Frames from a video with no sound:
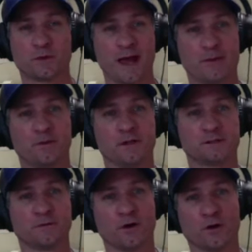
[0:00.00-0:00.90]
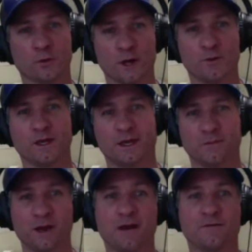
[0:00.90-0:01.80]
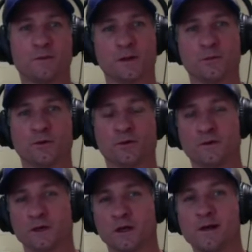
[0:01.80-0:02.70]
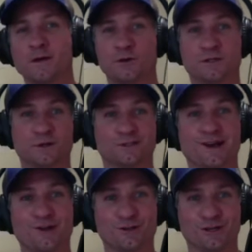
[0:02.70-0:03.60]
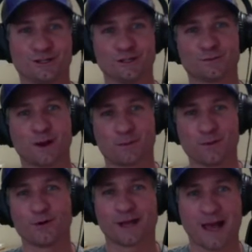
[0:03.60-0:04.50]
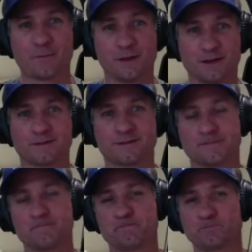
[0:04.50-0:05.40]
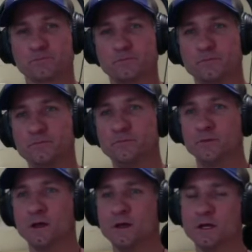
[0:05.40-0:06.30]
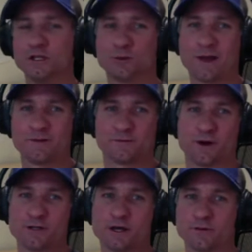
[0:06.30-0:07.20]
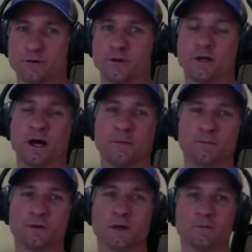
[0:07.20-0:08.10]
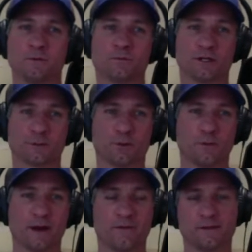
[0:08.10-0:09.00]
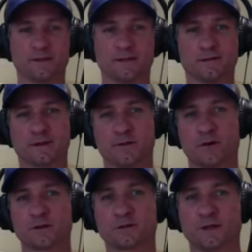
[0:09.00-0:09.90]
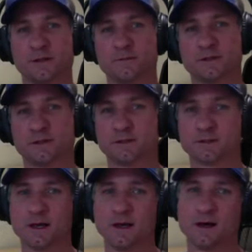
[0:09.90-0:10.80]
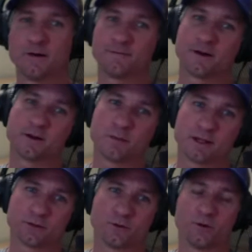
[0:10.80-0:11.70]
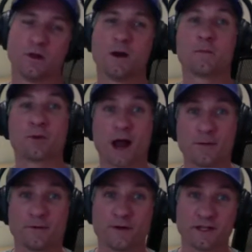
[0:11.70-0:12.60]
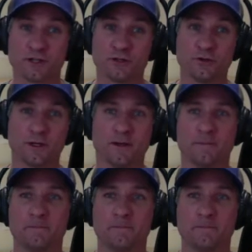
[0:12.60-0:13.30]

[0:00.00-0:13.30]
the happiness of all. The way we can benefit people in the utilitarian tradition is by promoting happiness. So we have this very general principle of beneficence that Ross claims is a fundamental prima facie duty.